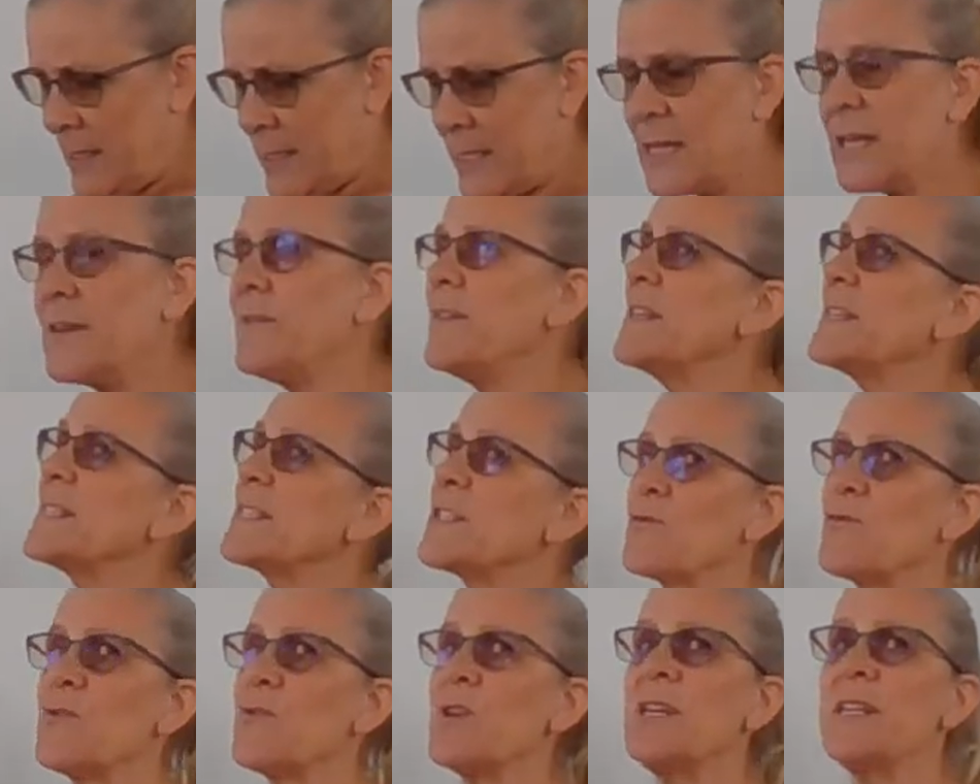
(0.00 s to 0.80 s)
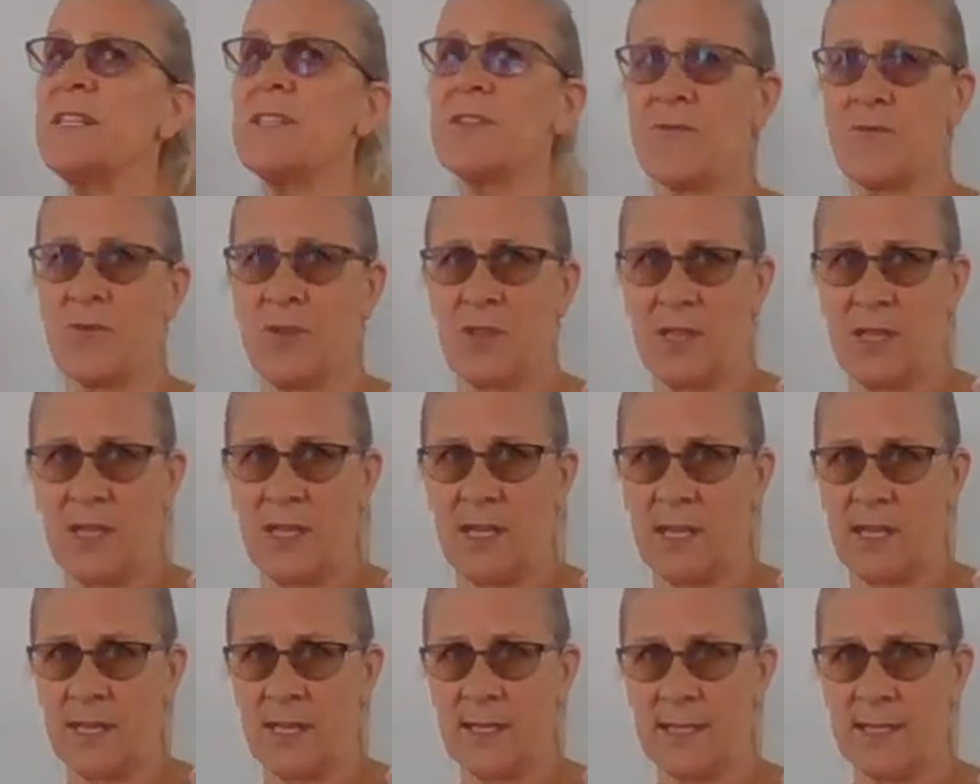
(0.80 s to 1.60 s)
give us three different
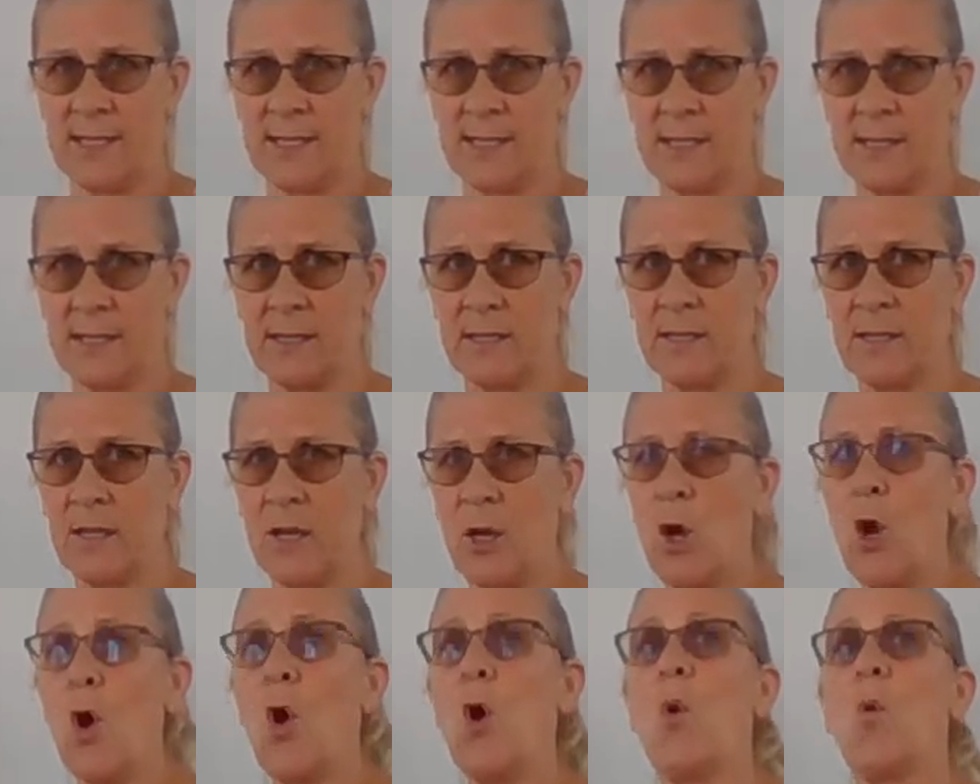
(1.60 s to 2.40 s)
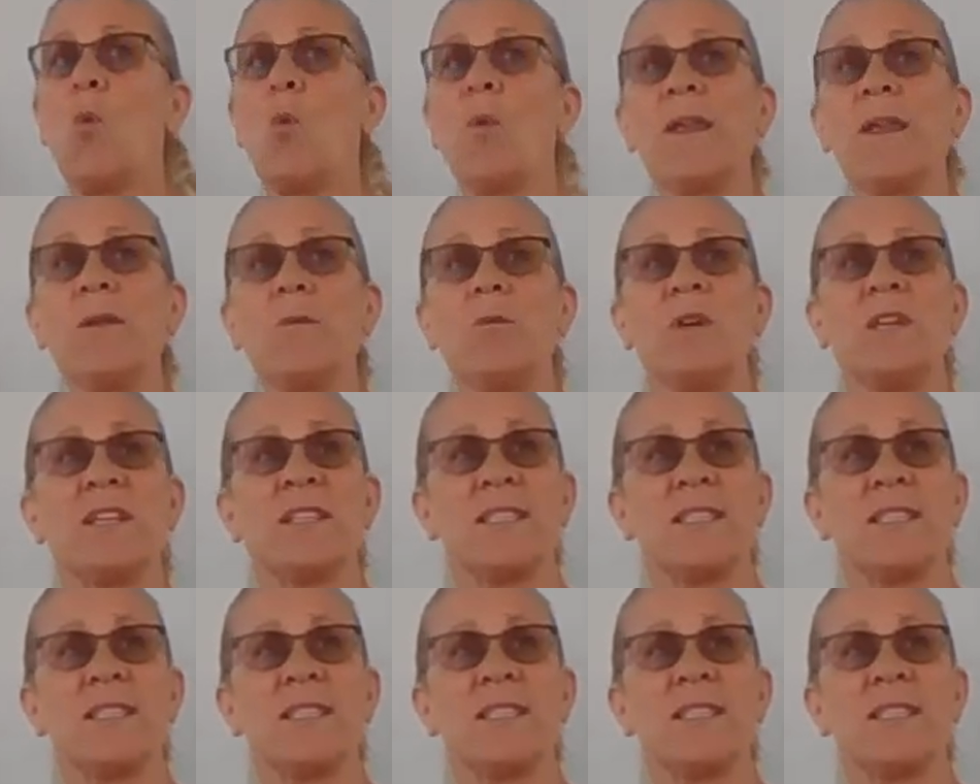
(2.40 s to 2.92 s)
things. When we're